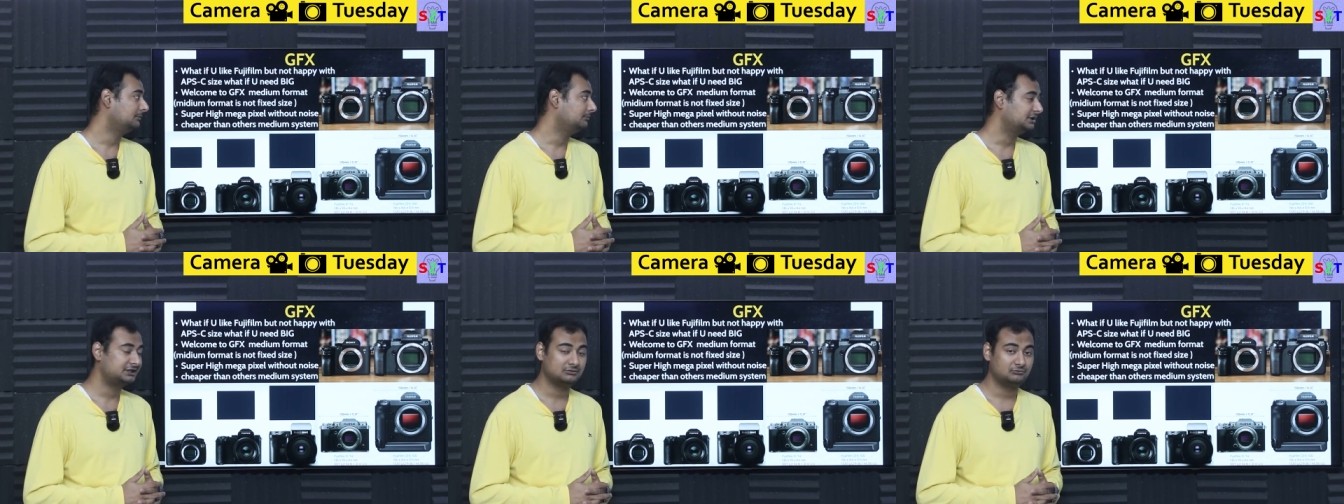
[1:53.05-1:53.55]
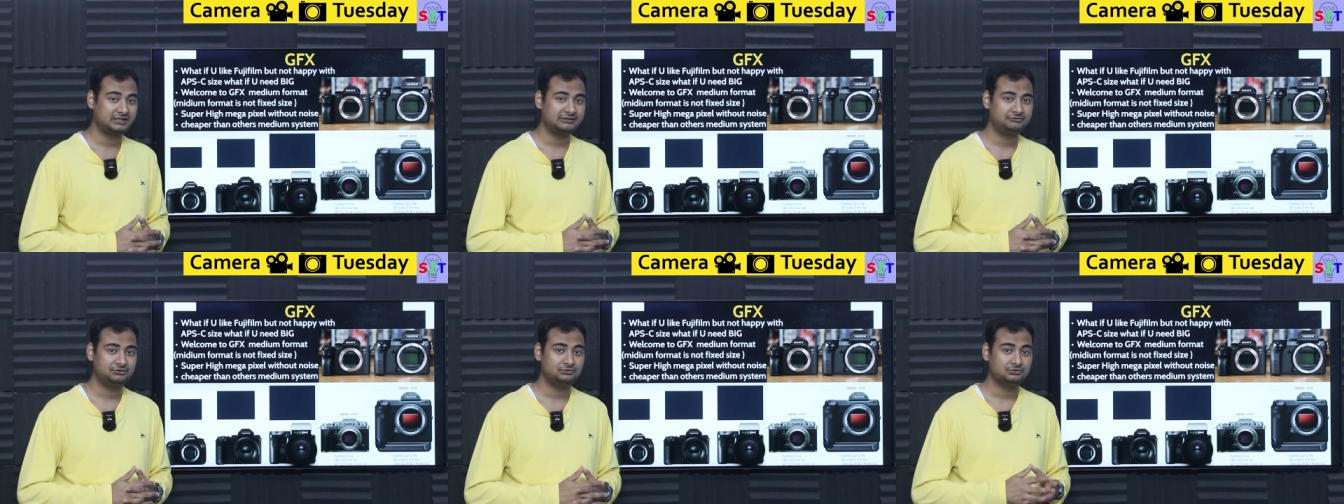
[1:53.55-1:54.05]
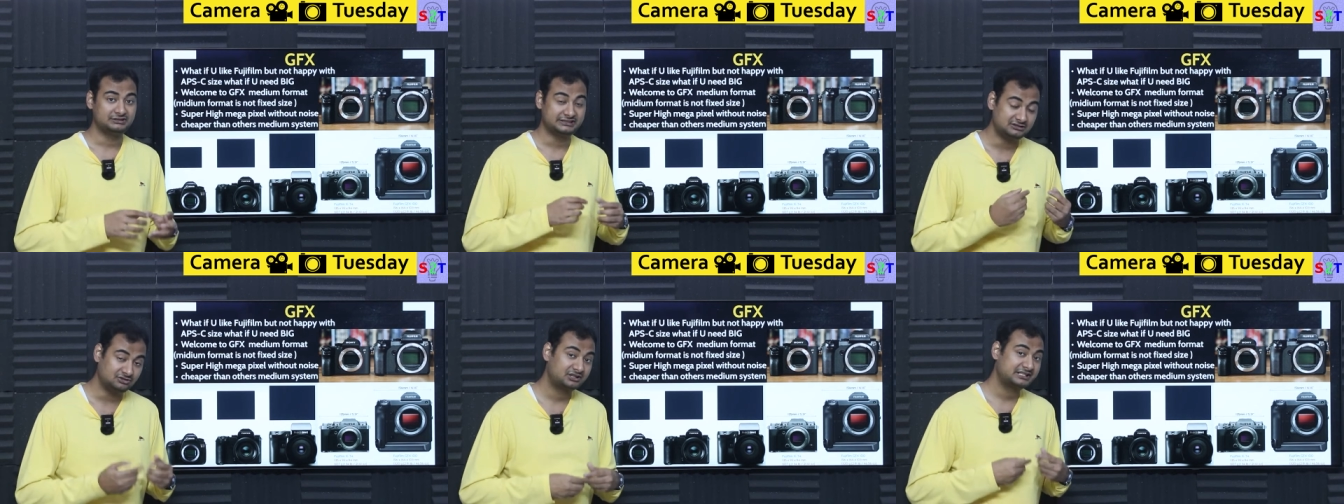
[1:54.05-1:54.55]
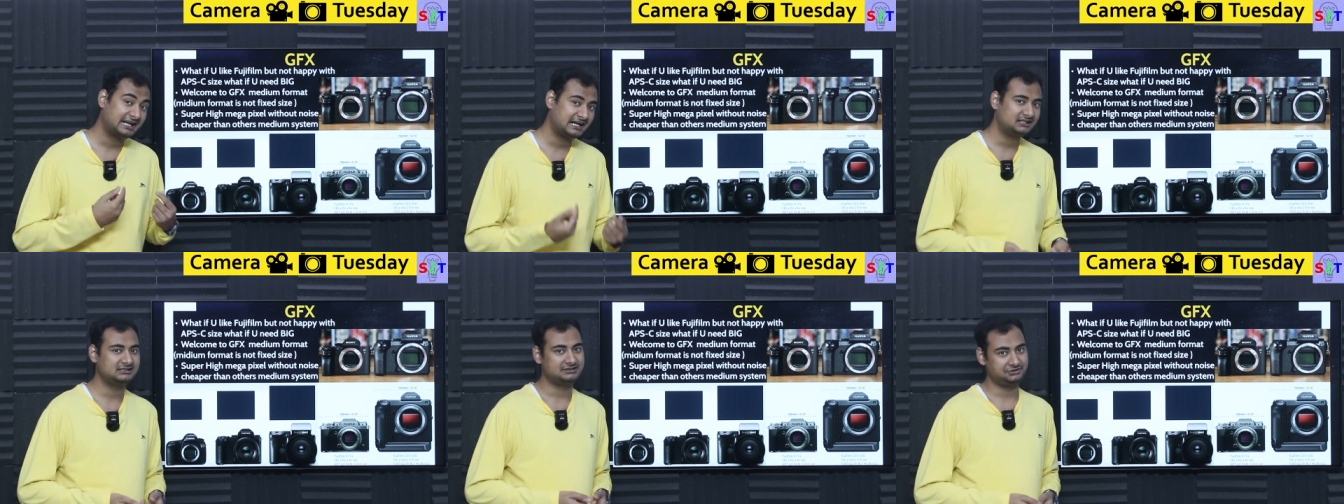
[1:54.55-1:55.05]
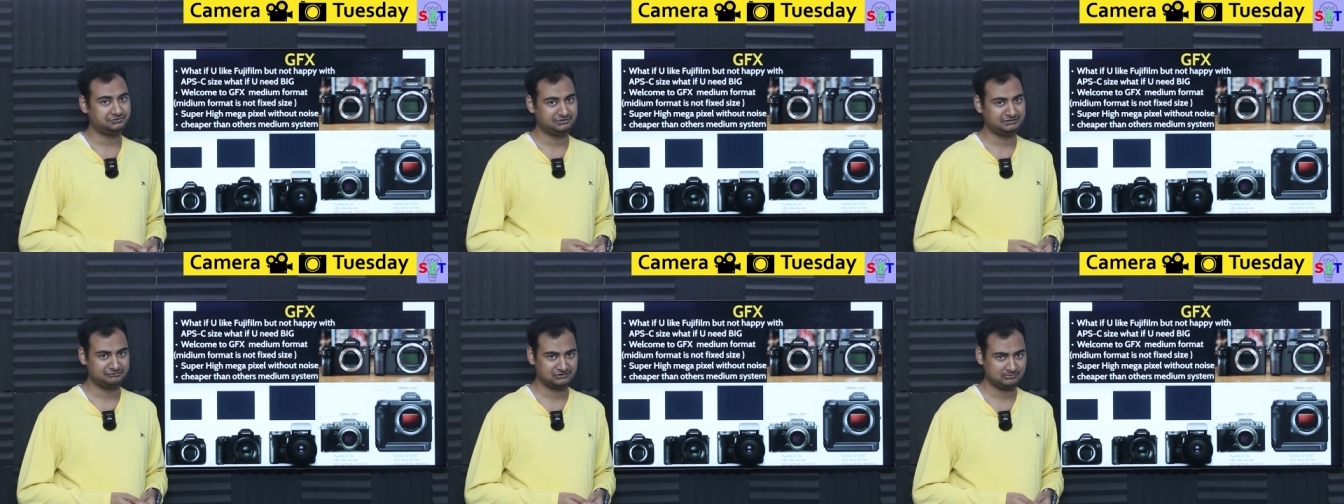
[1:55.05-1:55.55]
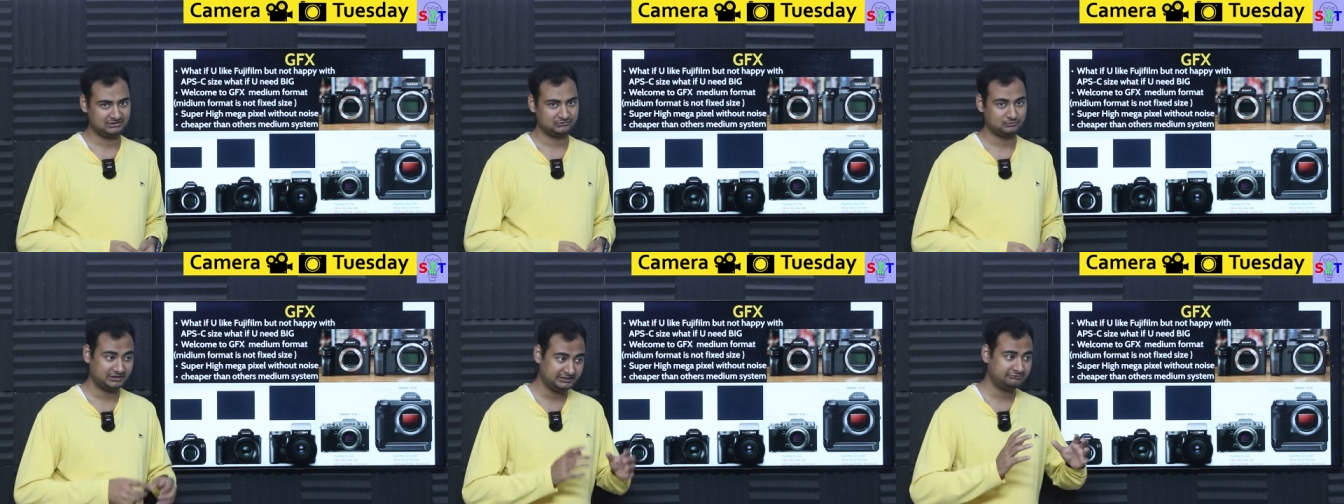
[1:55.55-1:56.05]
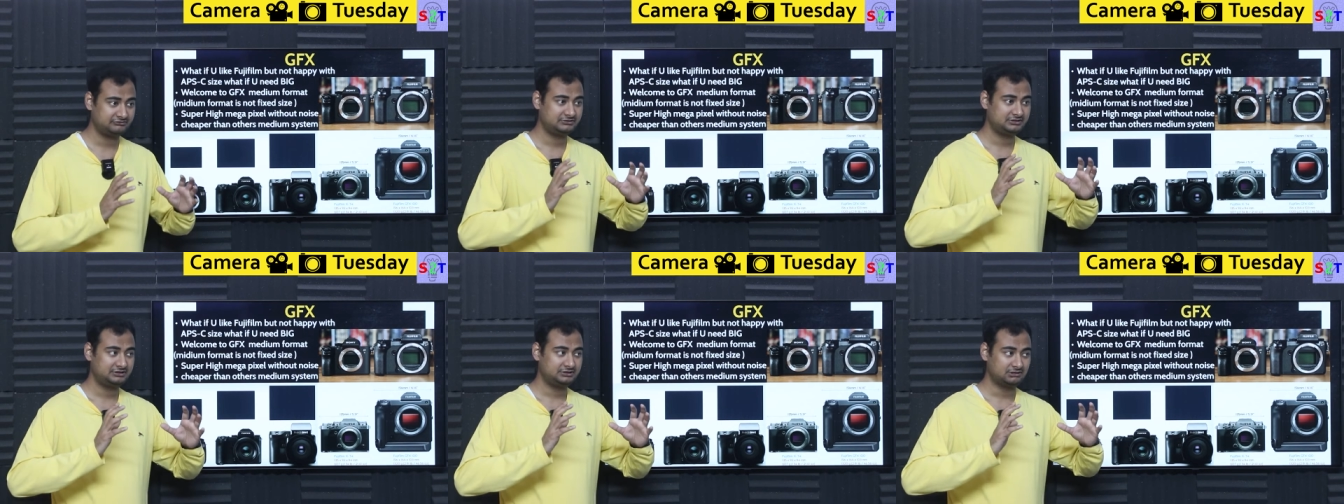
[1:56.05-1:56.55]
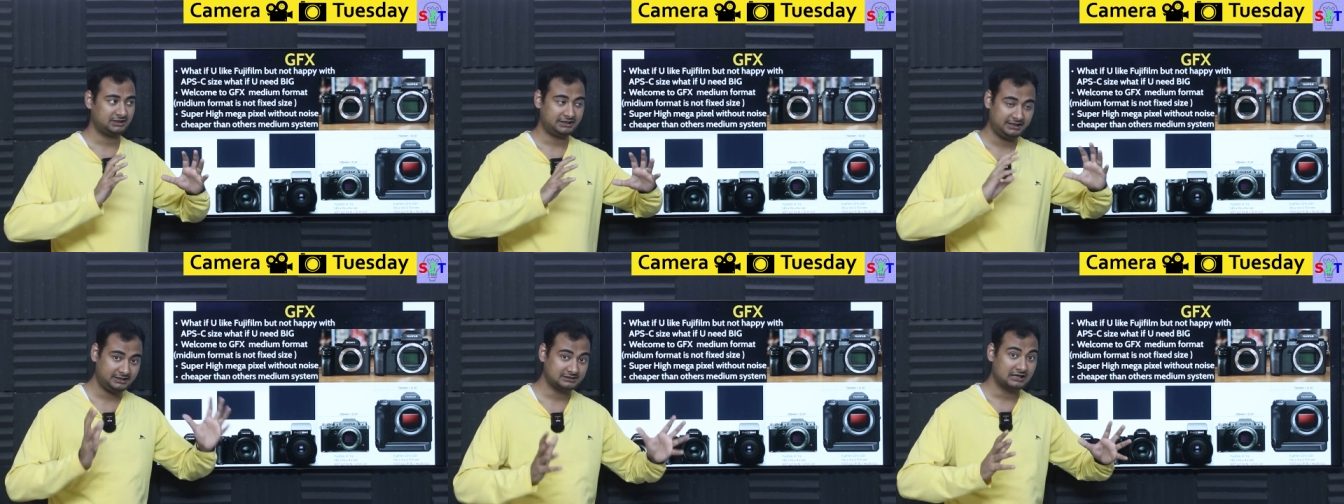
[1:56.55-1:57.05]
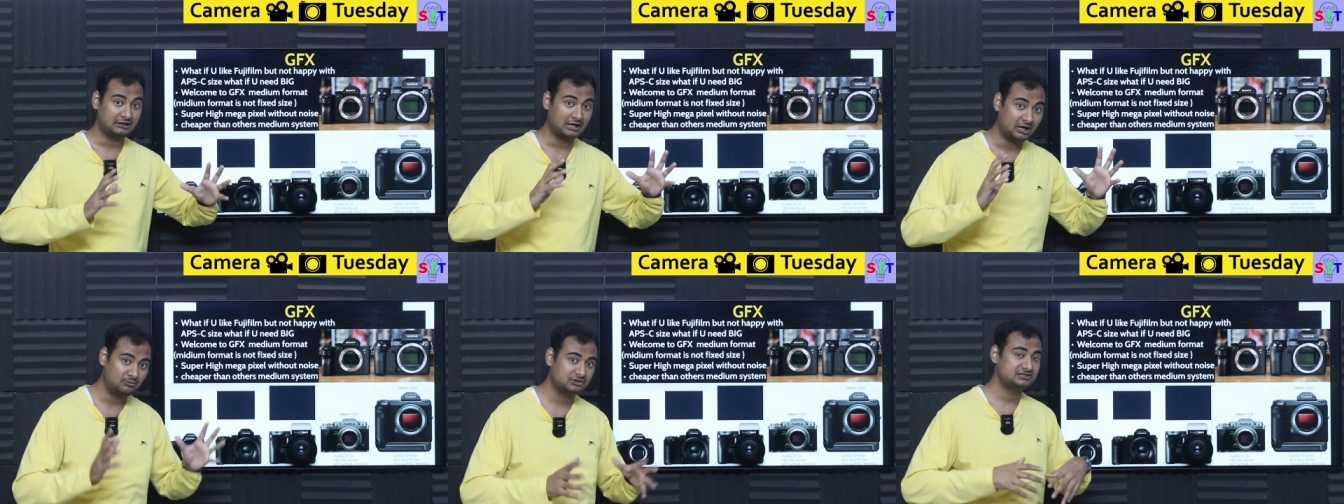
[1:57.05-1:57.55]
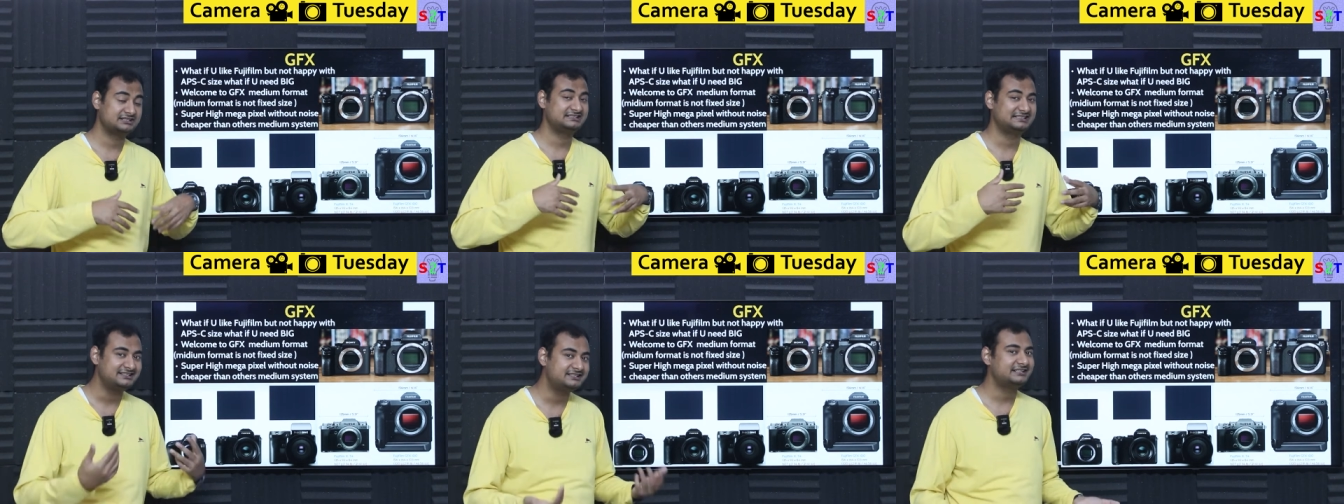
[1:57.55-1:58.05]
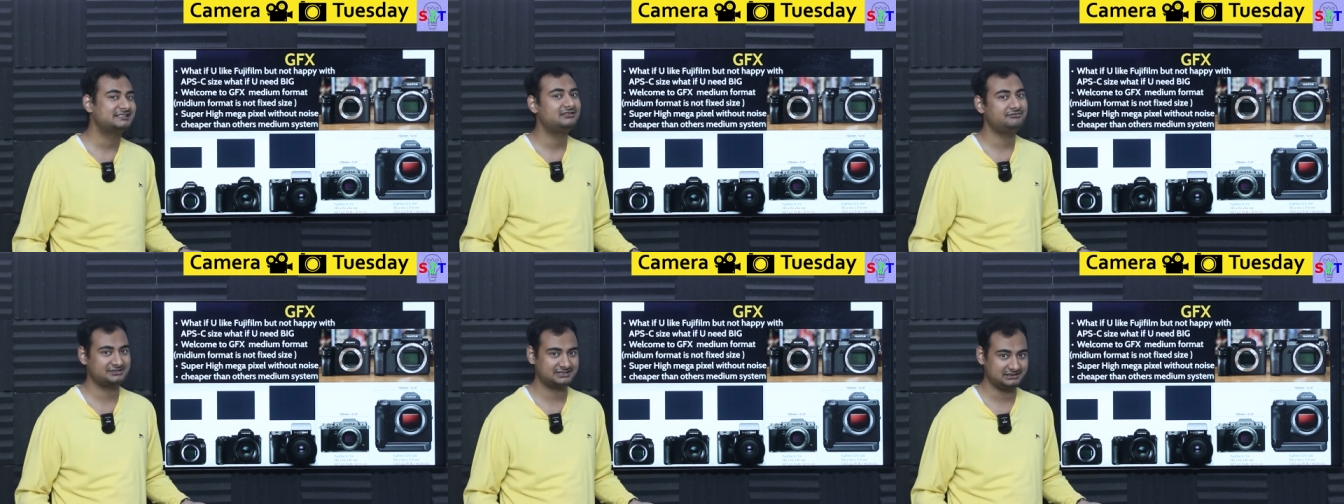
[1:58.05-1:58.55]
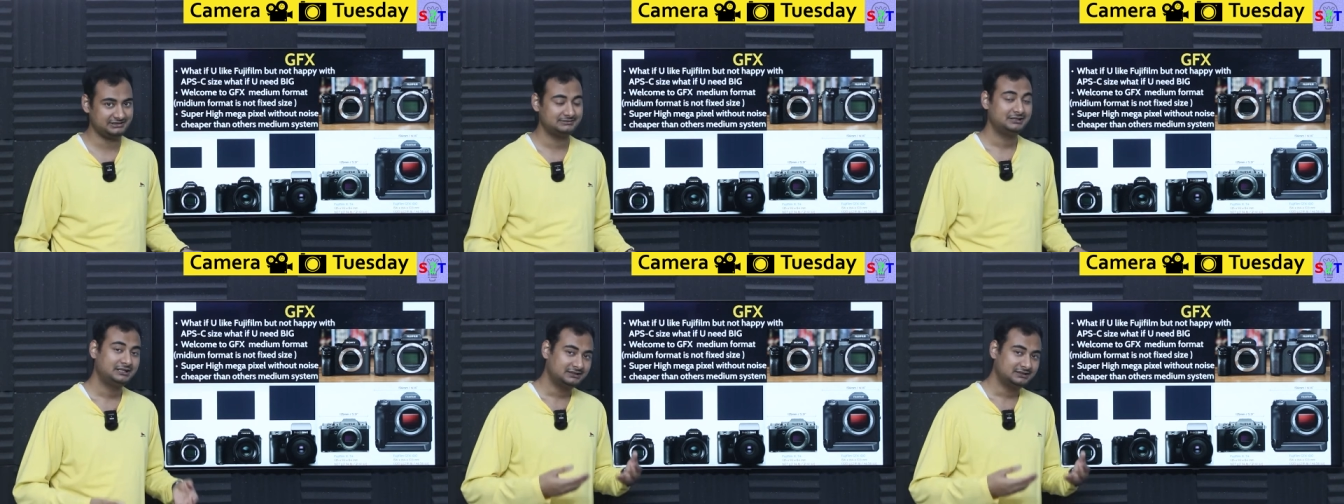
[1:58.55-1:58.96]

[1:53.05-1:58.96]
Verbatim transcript: But what if you did not have that issue in the first place? What if you're like, hey, how about the sensor itself is clean?